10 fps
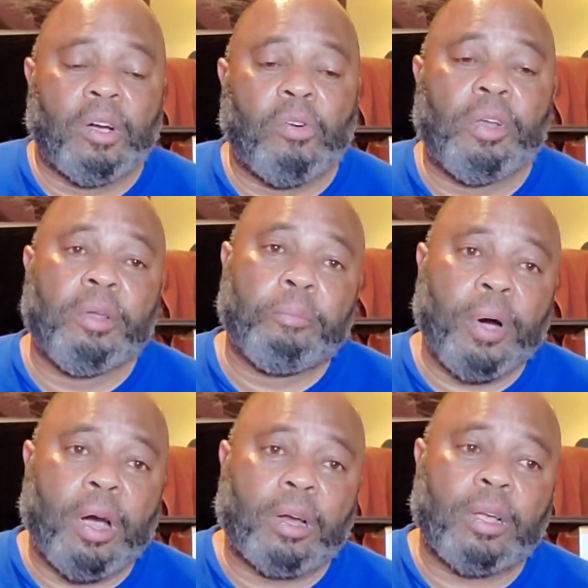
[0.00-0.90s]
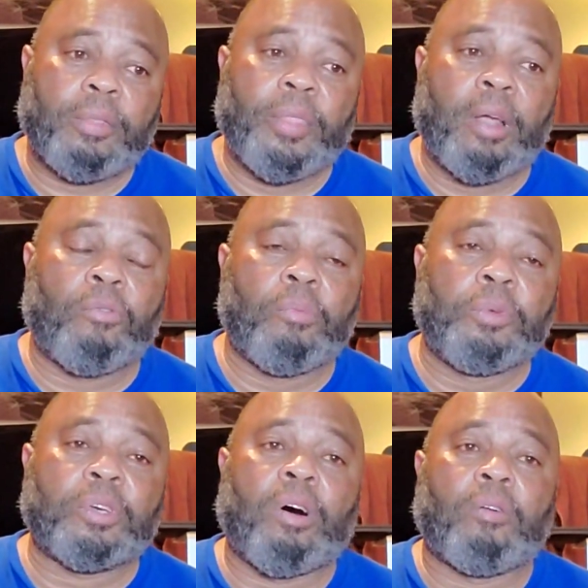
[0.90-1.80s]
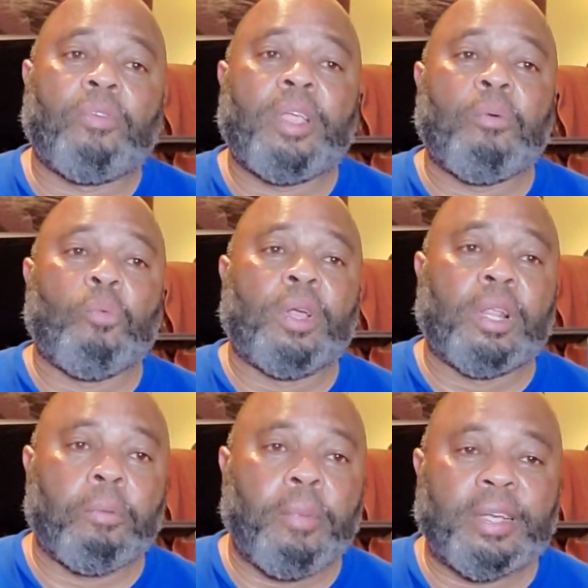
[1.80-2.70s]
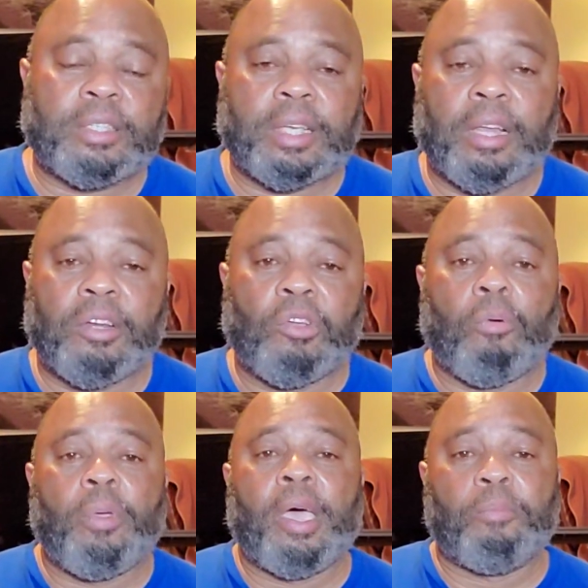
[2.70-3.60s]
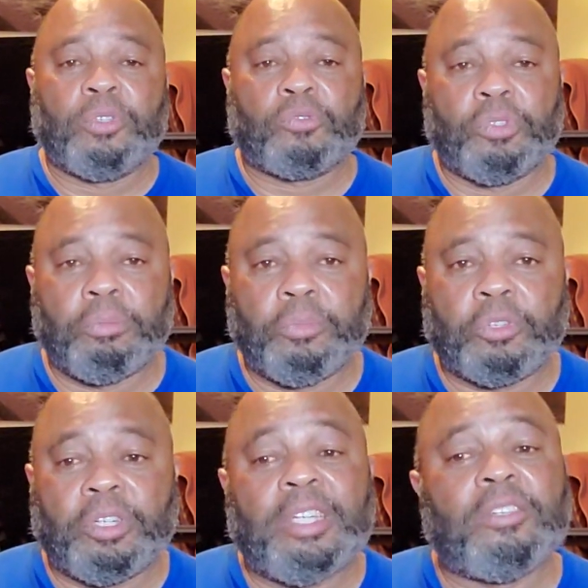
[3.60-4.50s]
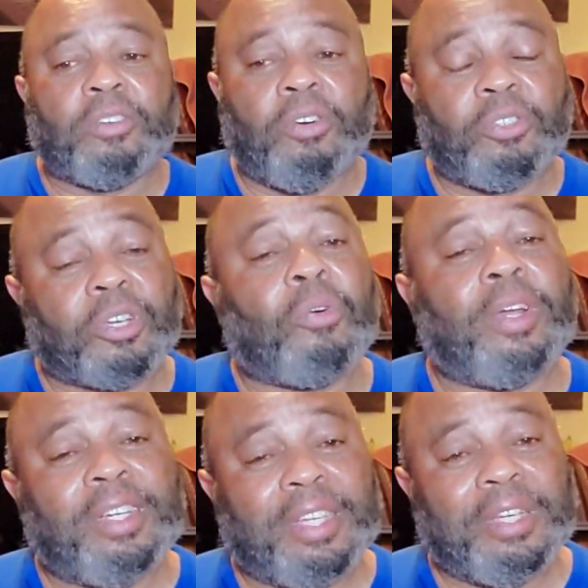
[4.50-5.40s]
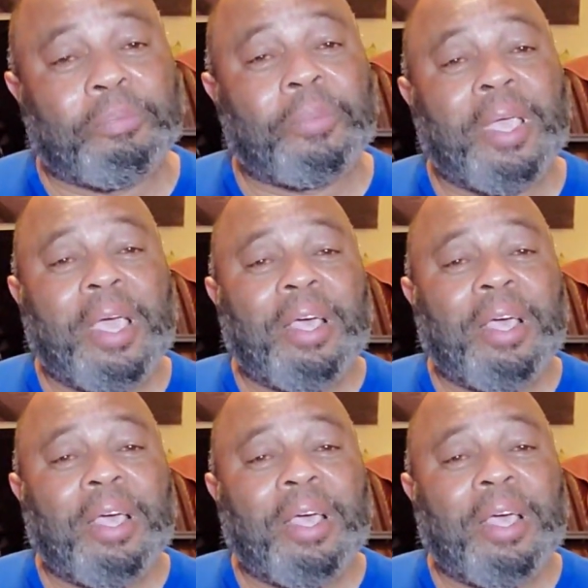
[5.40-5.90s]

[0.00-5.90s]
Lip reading: According to Mark, that room was already one of the best sounding Dolby Atmos rooms on the East Coast, according to him,